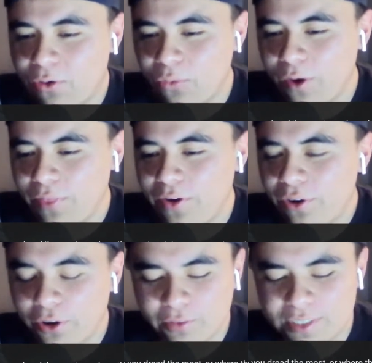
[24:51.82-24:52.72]
where the
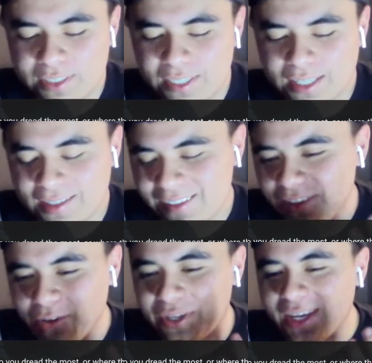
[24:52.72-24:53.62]
nerves get
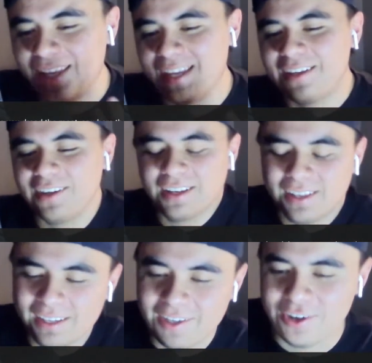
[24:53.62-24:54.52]
in
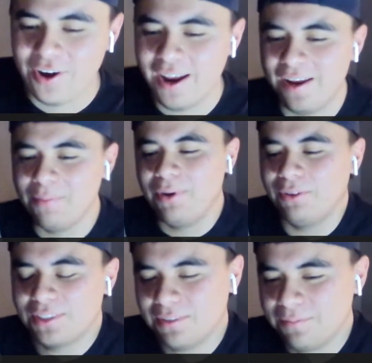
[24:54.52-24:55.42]
your head most?